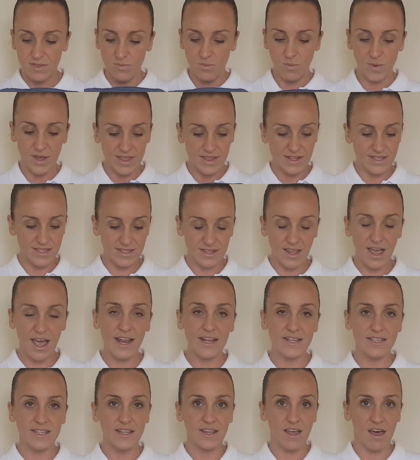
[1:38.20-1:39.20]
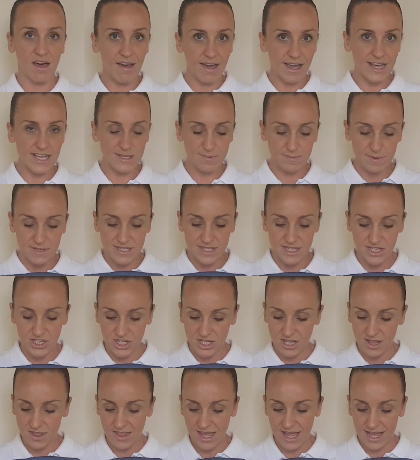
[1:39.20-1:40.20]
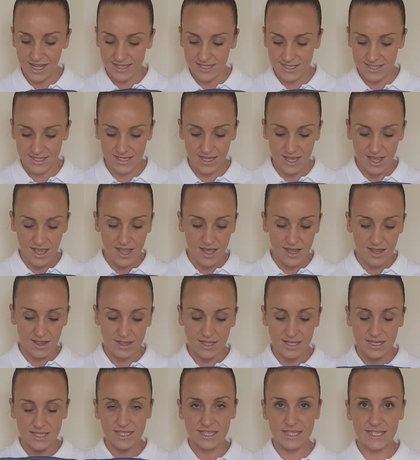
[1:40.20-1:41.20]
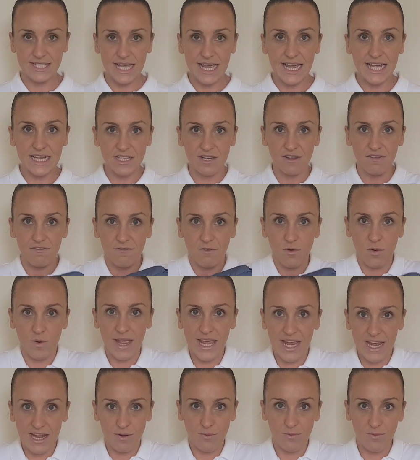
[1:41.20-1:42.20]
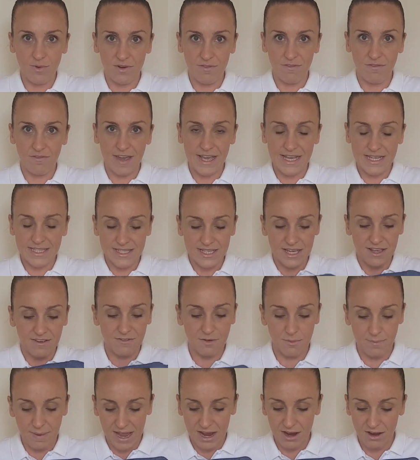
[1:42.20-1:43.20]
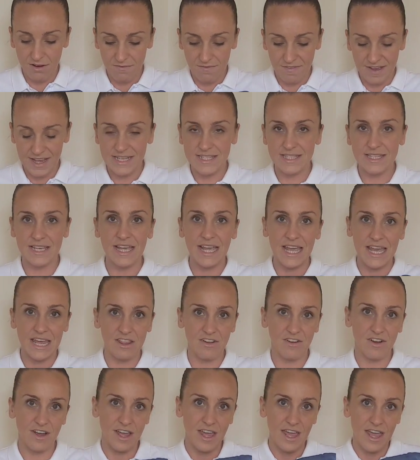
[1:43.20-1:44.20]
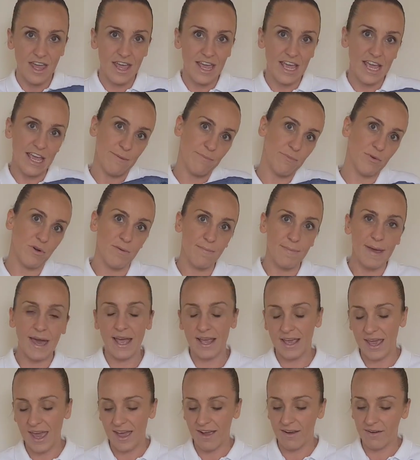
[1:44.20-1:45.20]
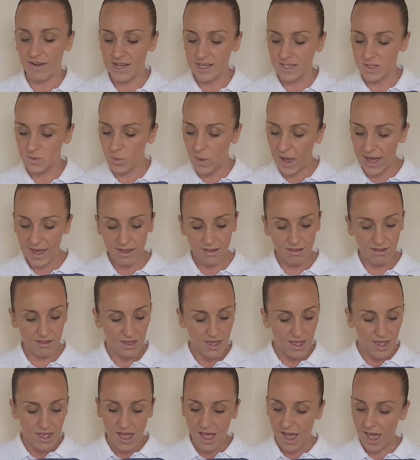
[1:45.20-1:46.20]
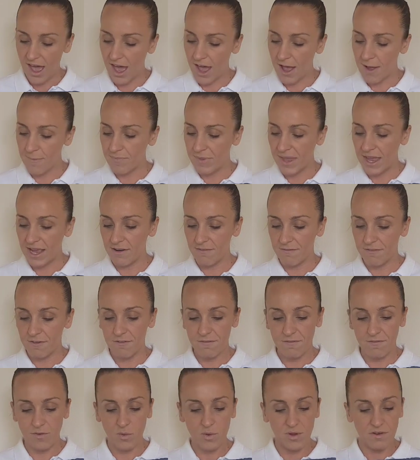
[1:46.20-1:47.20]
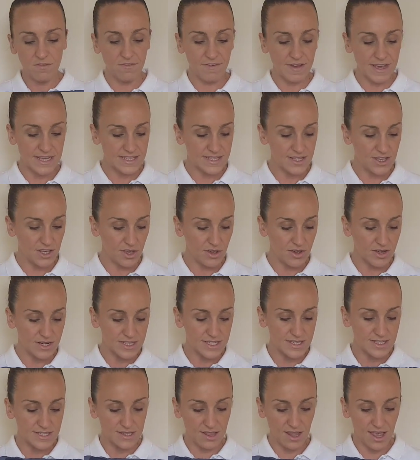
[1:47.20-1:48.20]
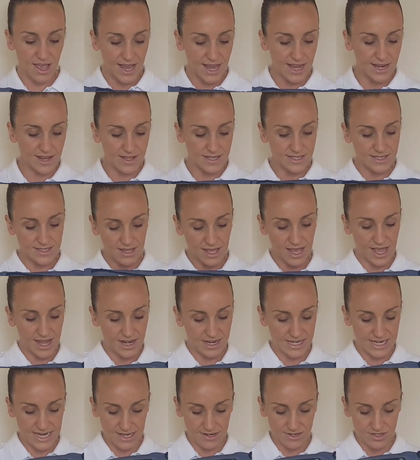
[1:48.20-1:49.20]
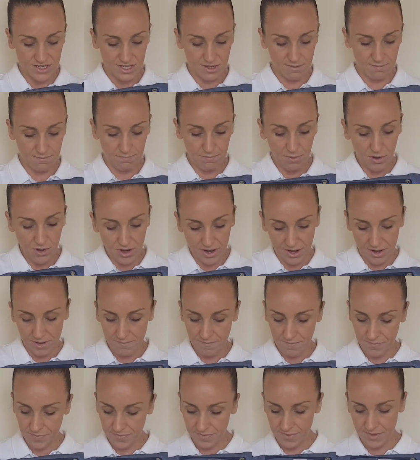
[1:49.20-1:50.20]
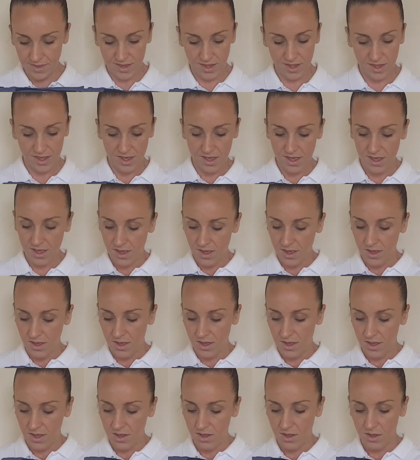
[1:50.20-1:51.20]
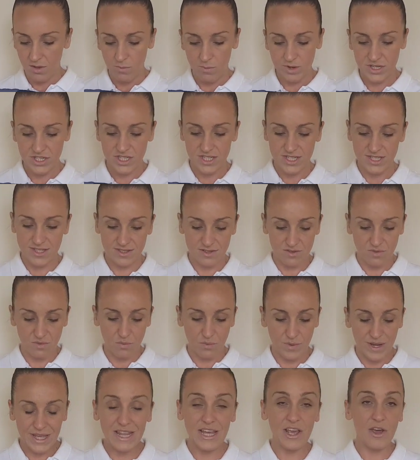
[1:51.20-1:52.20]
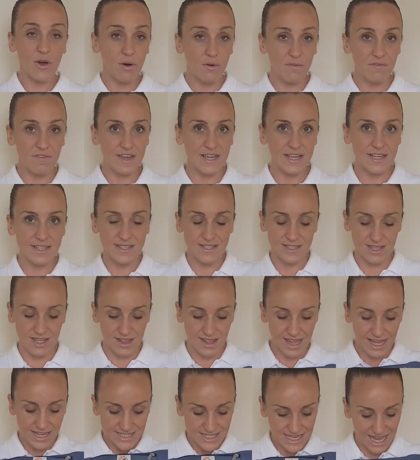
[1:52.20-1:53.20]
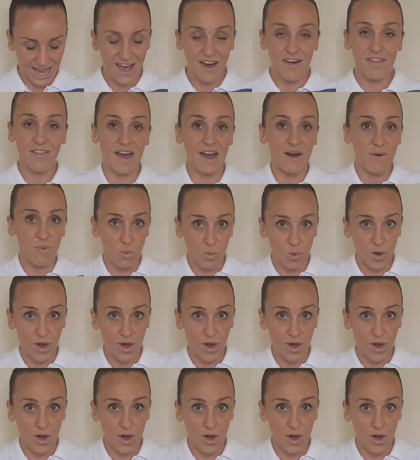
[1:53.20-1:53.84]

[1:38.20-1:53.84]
when the slider's at the highest position, that's the seat for inward facing, for parent facing, either a hip or a back carry as well. And for forward facing, you've got to slide the slider down to the bottom, which is really obvious that that's how that